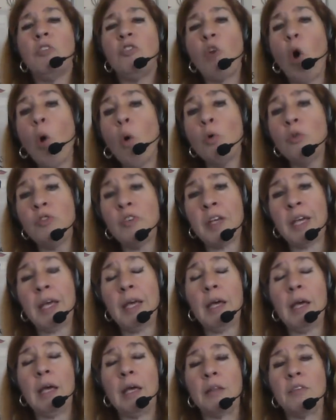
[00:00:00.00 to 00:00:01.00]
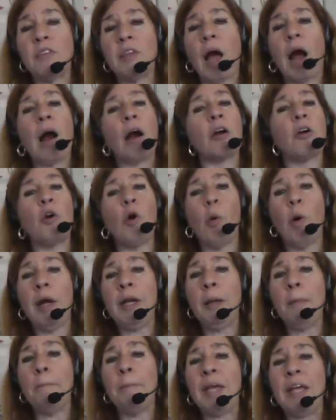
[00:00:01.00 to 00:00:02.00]
Those kids are
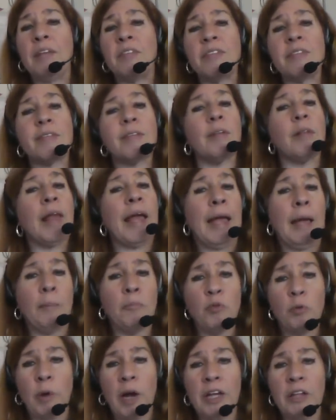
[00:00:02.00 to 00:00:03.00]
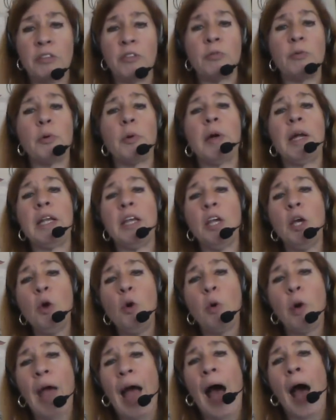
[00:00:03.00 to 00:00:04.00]
going to be slammed right through it.
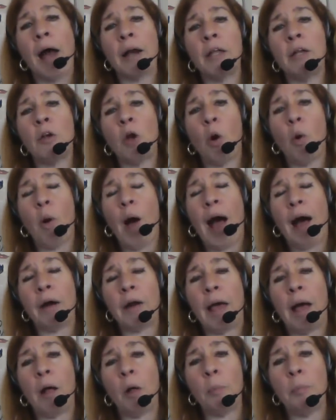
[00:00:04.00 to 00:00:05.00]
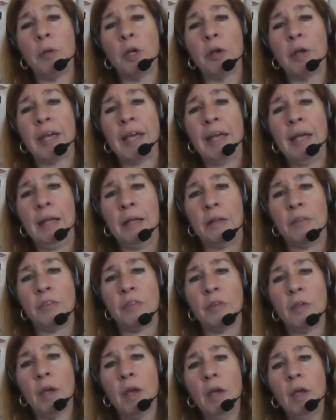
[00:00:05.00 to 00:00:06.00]
You got to know how to help your
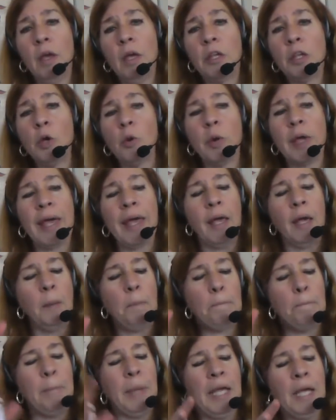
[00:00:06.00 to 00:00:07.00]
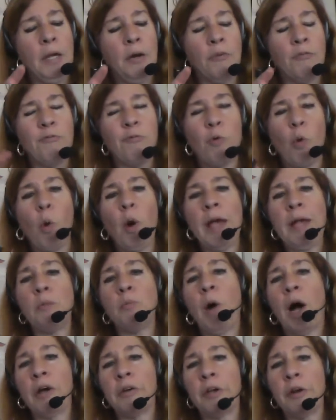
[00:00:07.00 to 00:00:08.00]
kids. You can't be in a
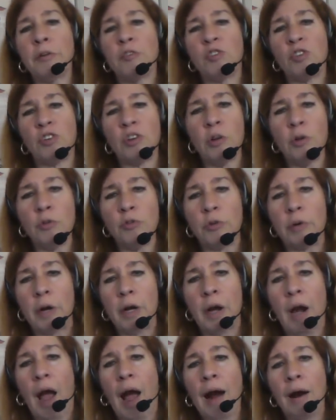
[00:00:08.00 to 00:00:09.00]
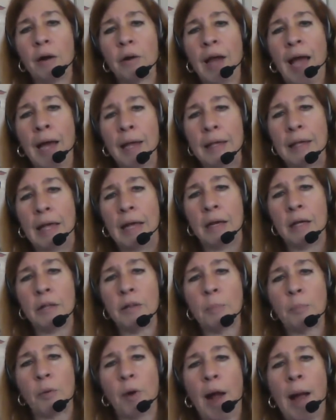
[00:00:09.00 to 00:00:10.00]
void while your children are not getting
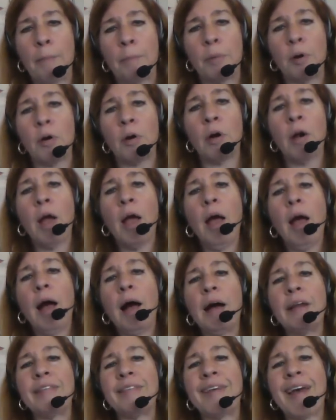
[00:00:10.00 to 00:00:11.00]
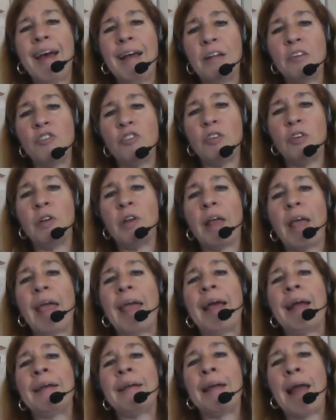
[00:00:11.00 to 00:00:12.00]
the proper attention
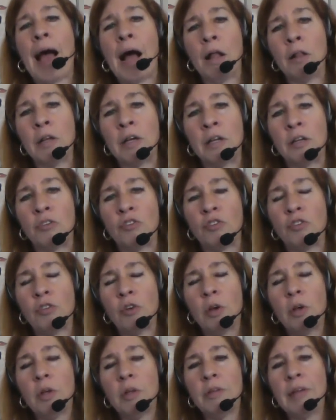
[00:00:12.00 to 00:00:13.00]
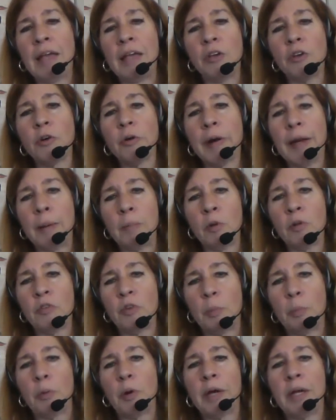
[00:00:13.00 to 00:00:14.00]
and knowledge that you're able
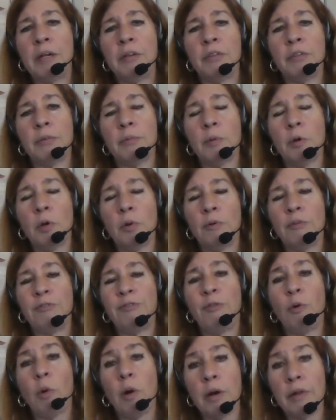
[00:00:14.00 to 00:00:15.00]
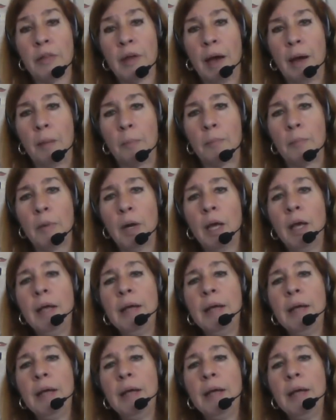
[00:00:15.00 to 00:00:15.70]
to bring through for them.